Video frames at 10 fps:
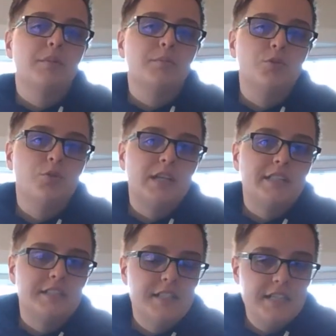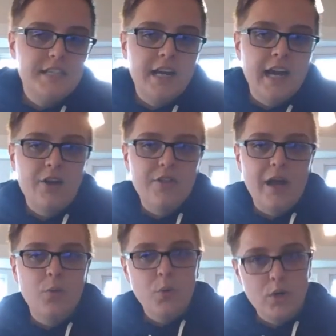you can see how
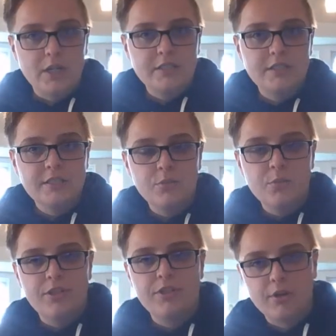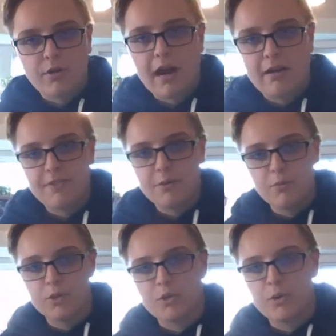that works with the craft that
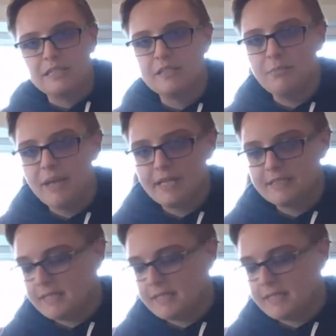we're going to make